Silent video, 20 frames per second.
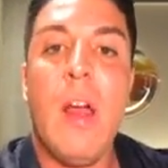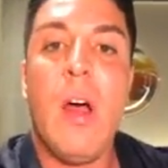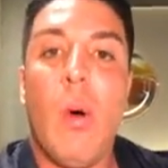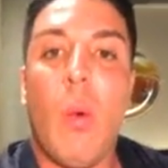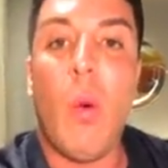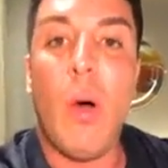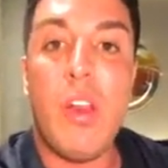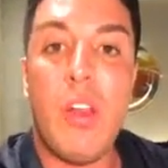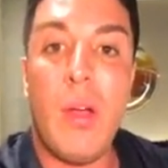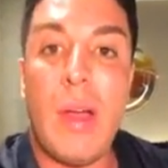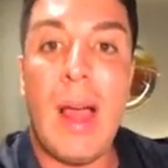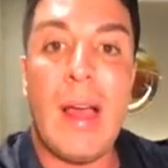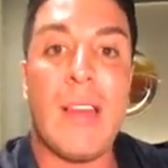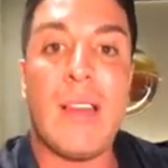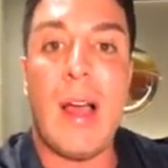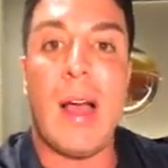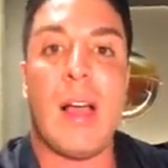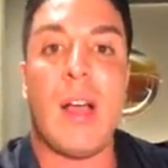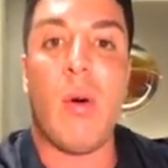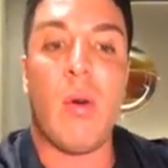What do you guys
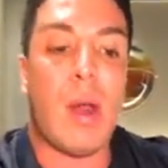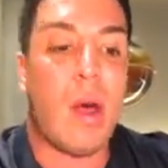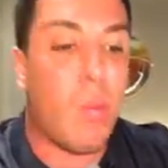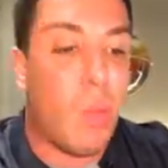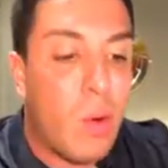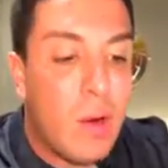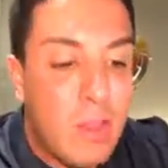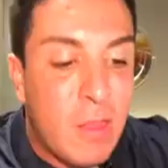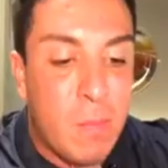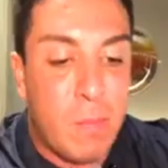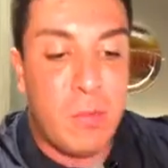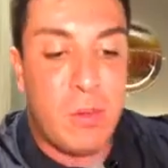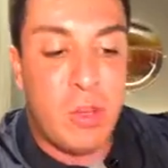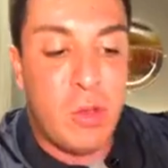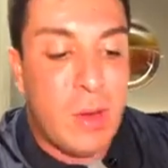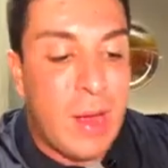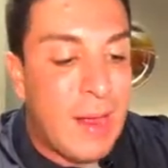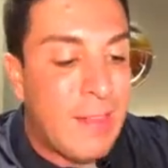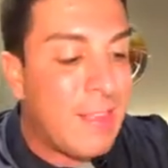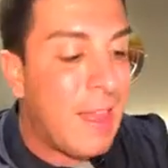got going on? What is do you
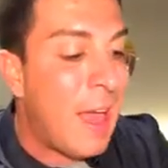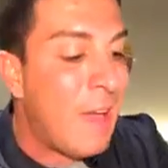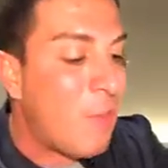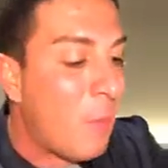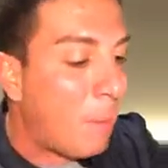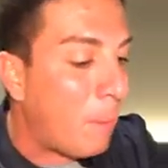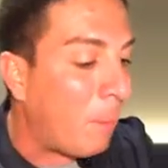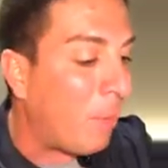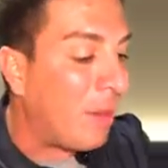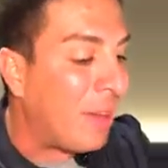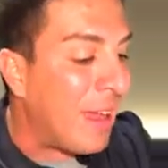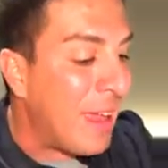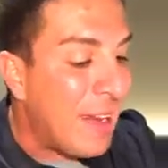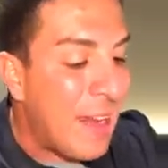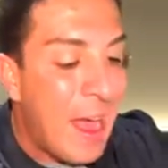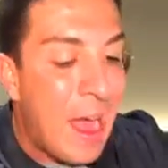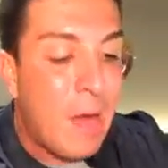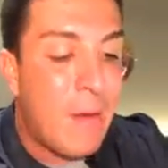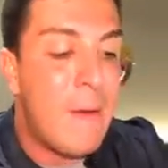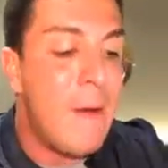guys have it laid
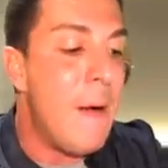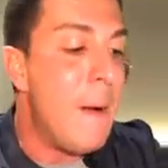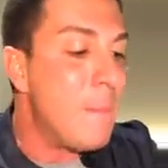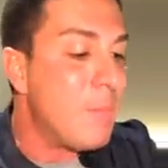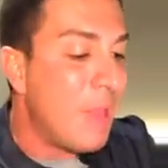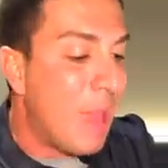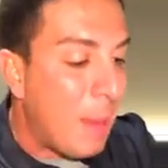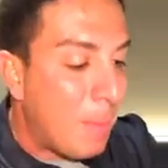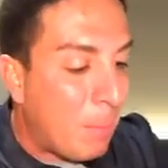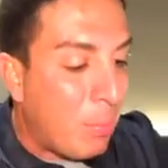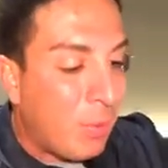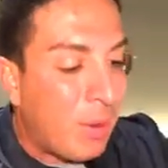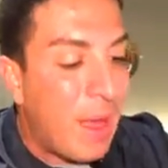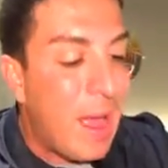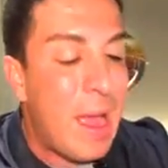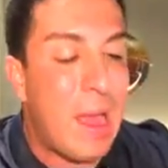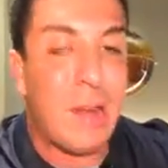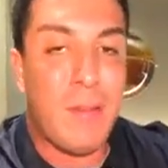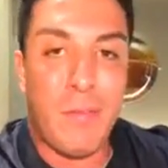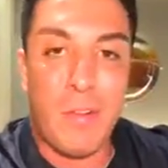out and
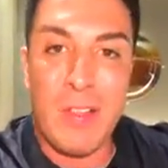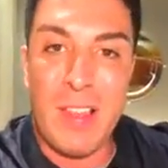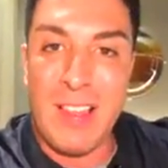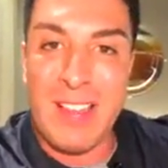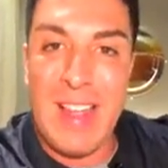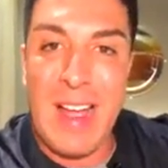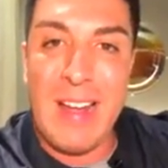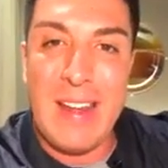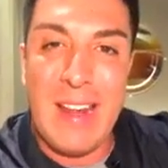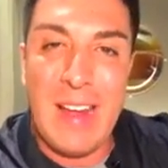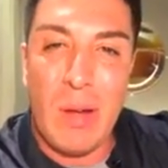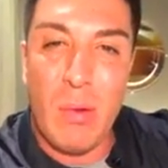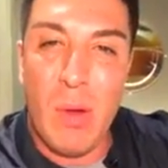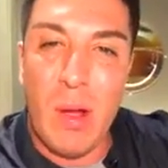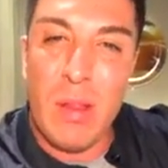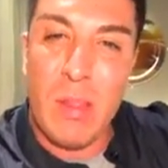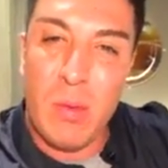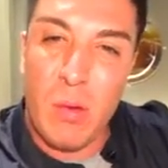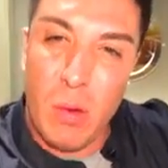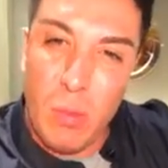planned for this 90 day
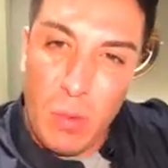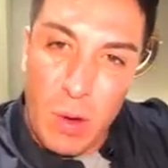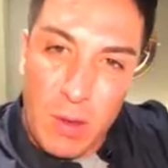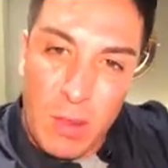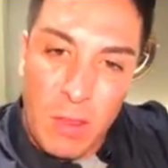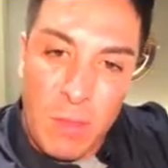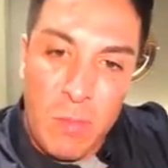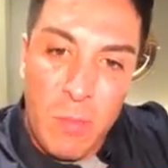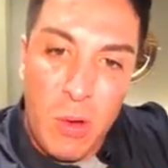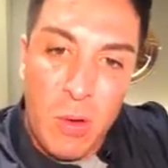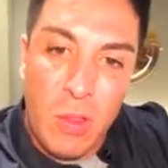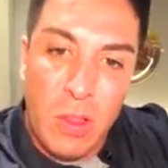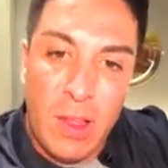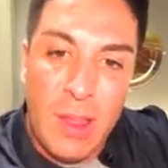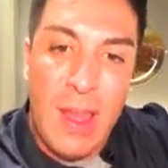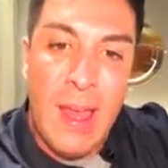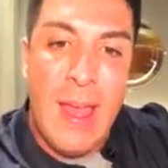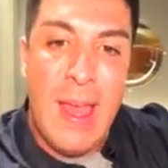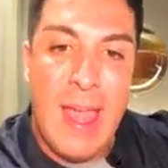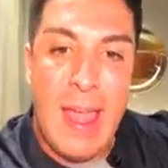run so it runs
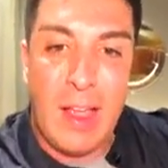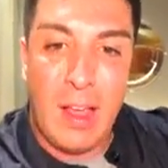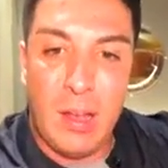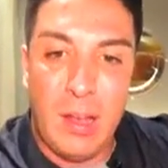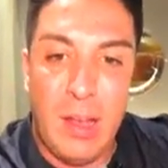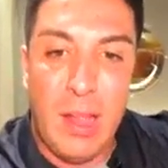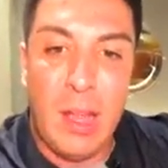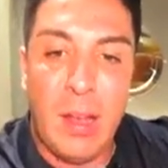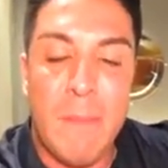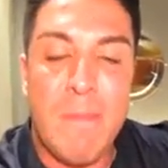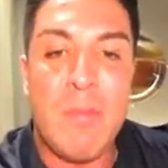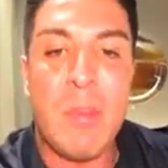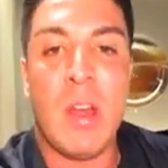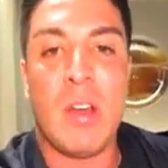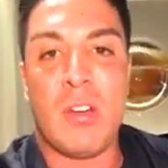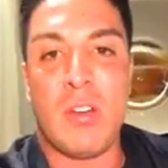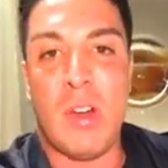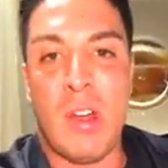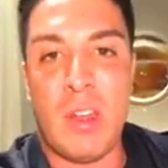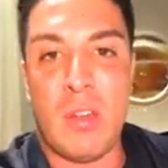smoothly and clean?
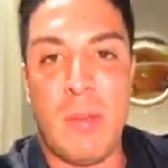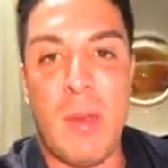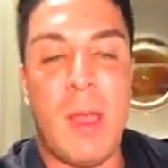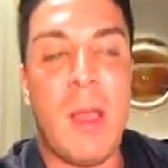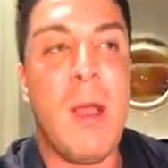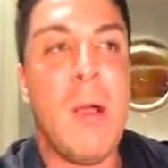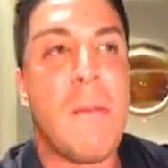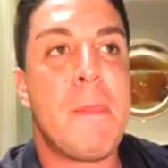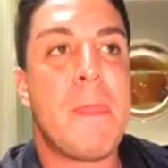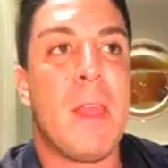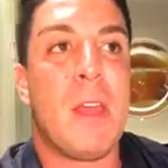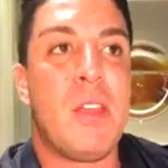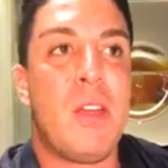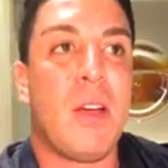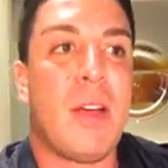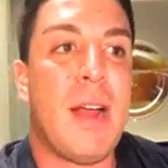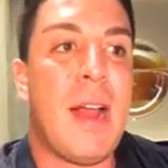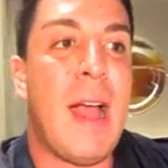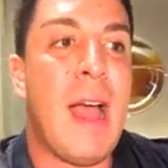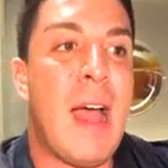Trust me, you're
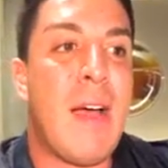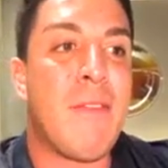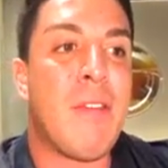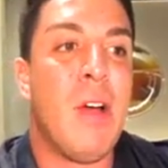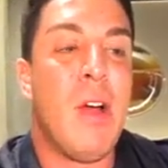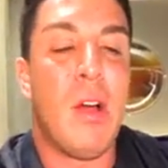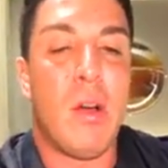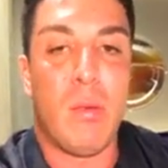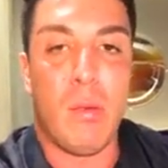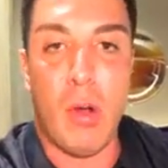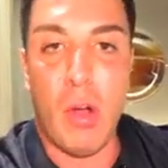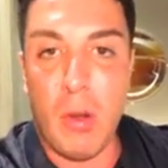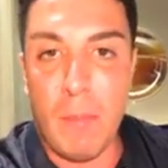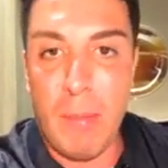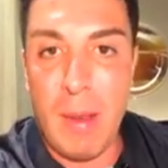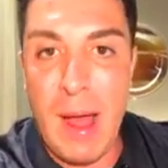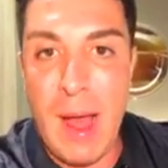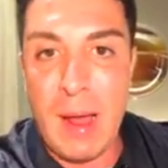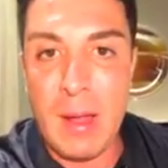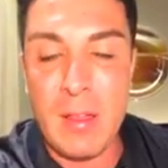going to have
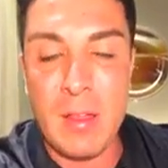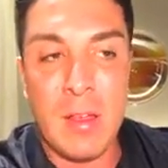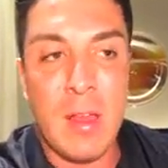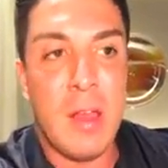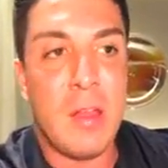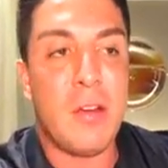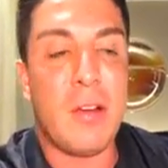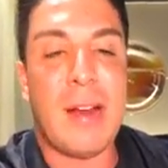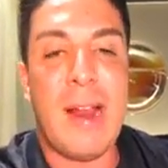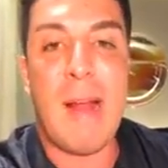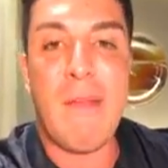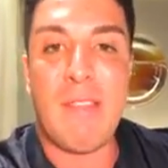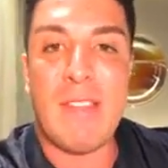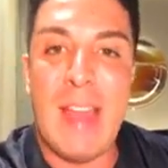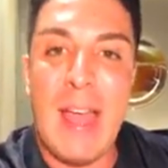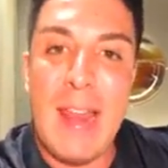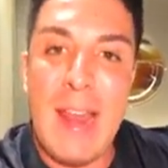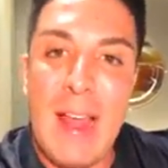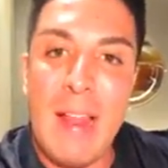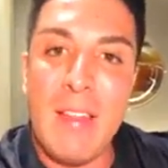roadblocks. You're going to have
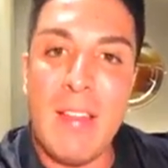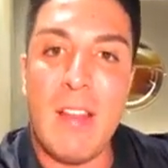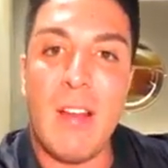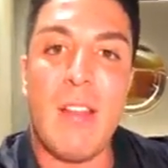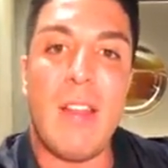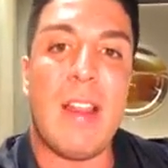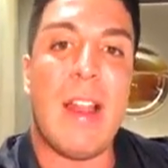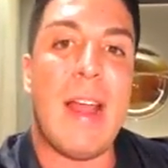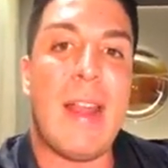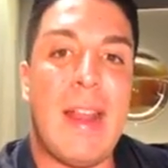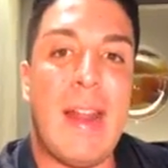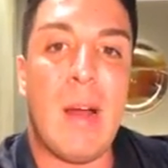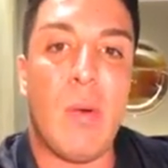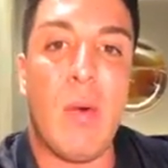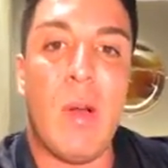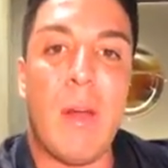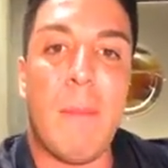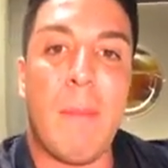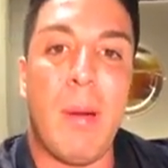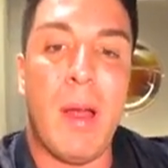dead ends during the 90 day
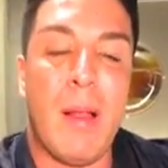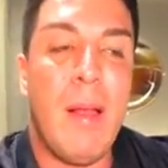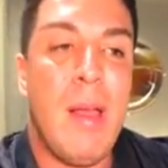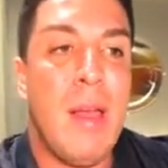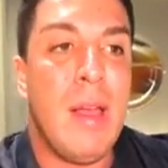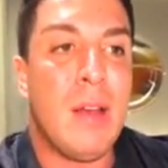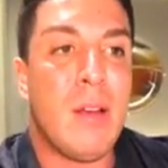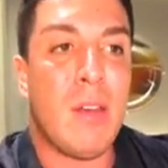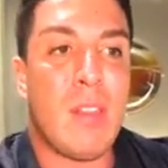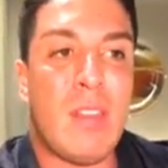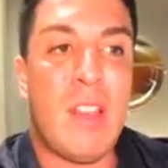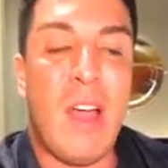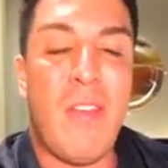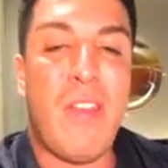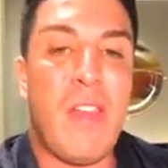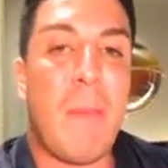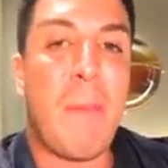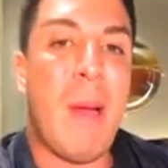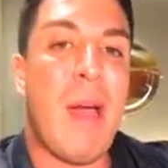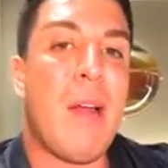run, but there's
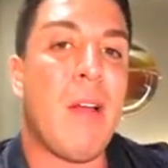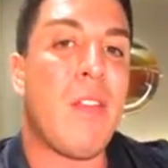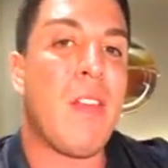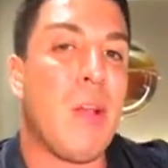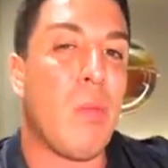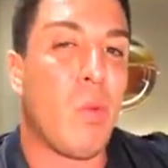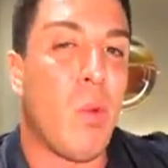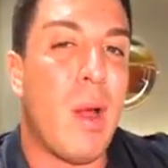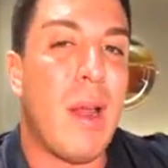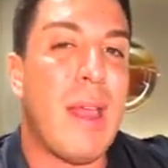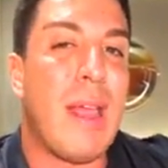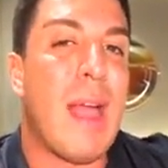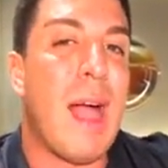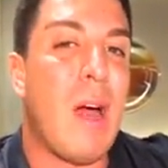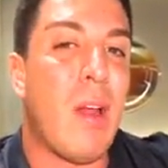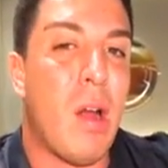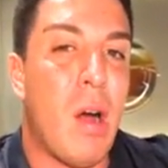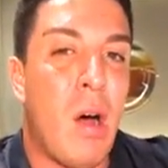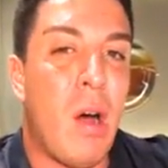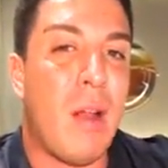nothing better than running
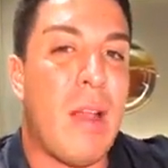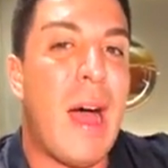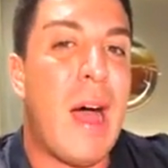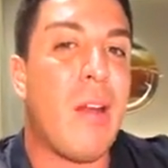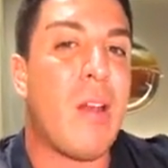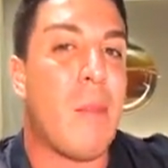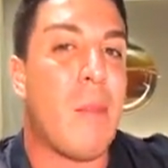out all out in